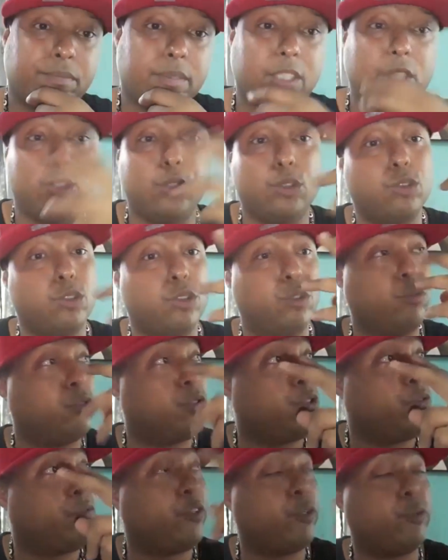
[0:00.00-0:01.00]
You
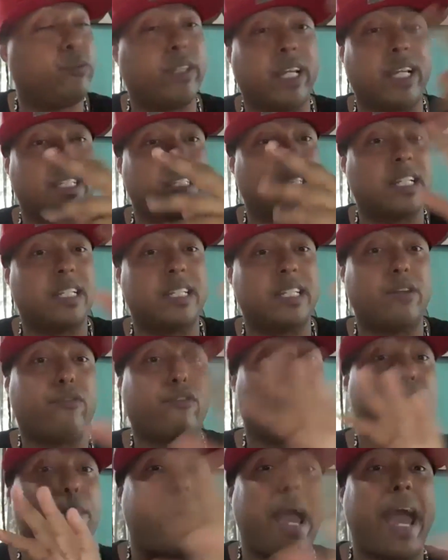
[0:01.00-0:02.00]
view things in a
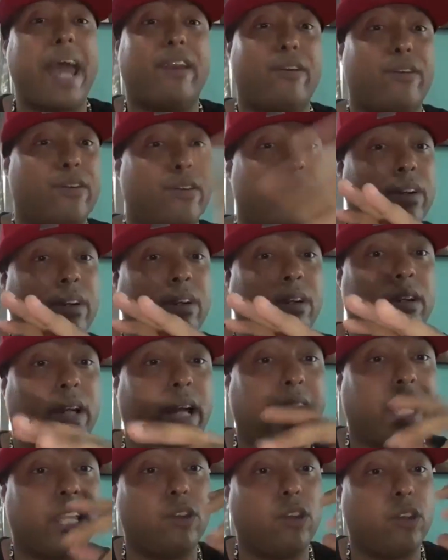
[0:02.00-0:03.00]
different manner,
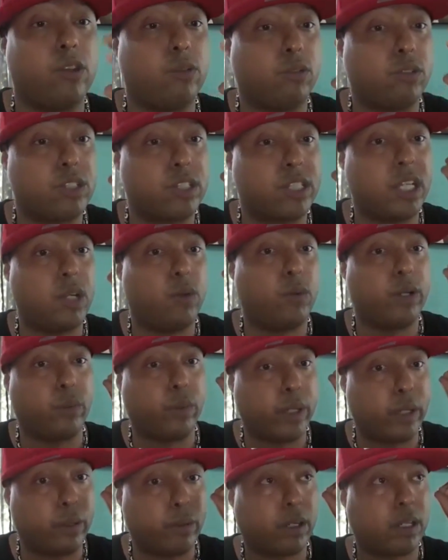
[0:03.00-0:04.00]
and you see
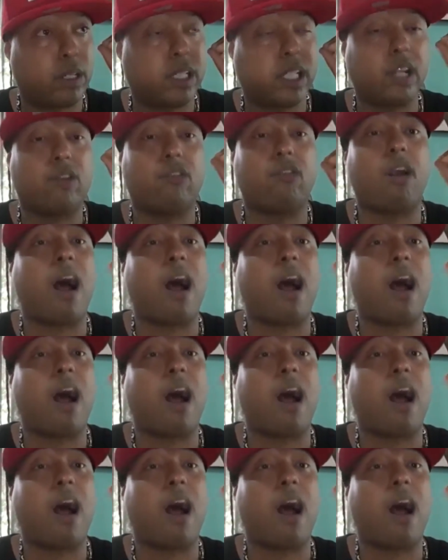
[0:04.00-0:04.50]
with clearer